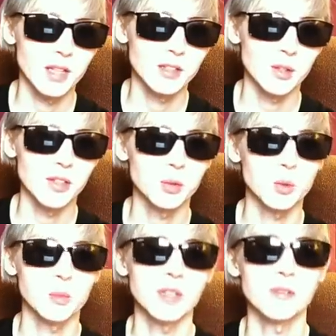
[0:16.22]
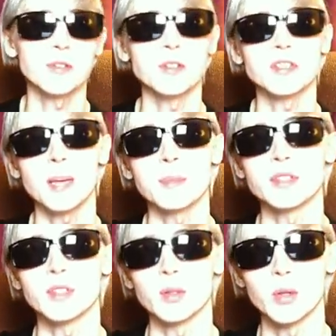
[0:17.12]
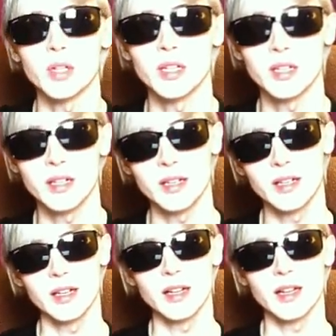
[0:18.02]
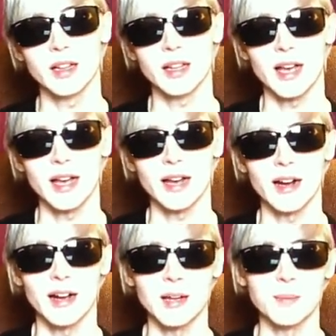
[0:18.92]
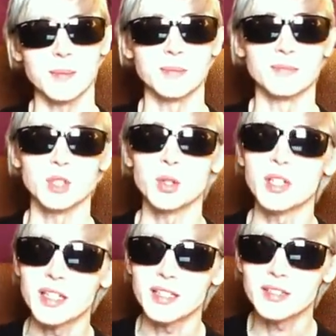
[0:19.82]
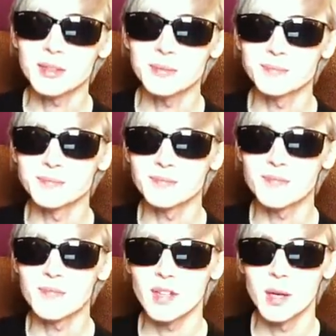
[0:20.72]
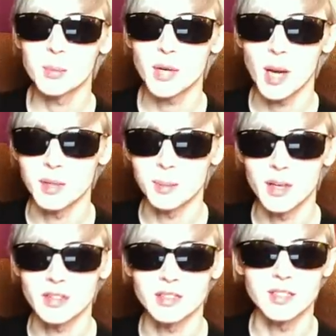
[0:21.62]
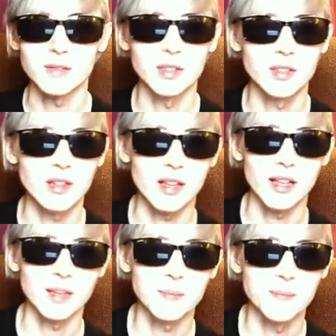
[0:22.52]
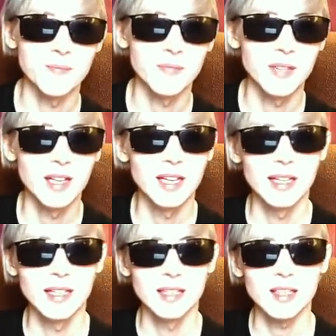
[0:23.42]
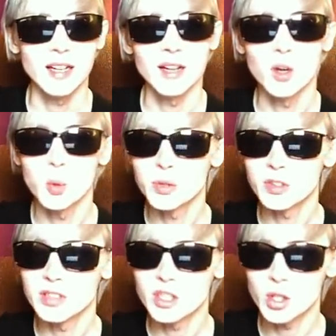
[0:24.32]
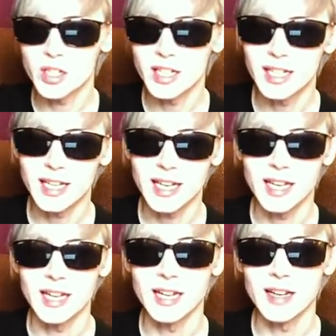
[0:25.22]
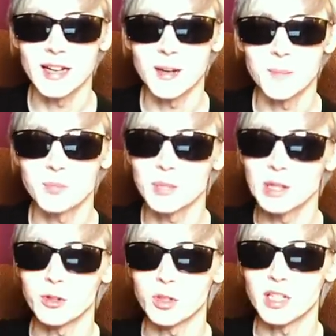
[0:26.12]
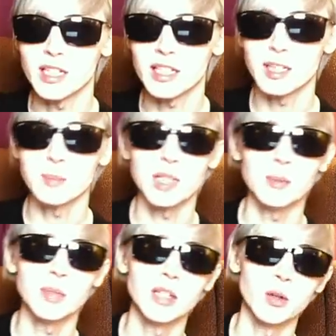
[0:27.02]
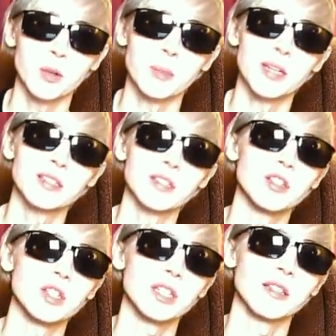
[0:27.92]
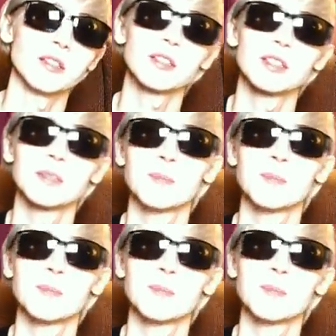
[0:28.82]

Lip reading: So this will be the first episode that I'm doing this Prime the Positive thing. I hope you'll enjoy it, and if you're lucky, maybe your message is